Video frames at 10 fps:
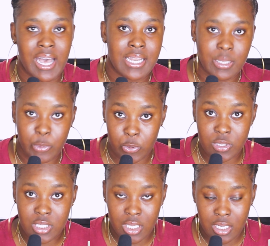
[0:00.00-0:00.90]
acne prone
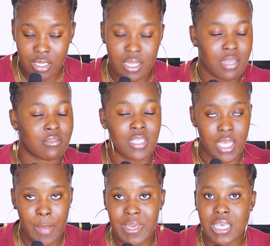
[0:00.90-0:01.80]
skin
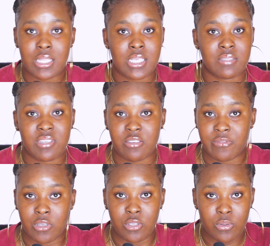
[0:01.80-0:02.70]
yeah i'm making this video
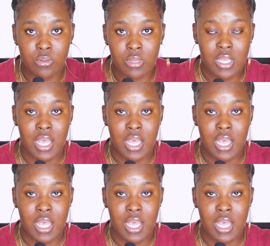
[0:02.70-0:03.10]
for you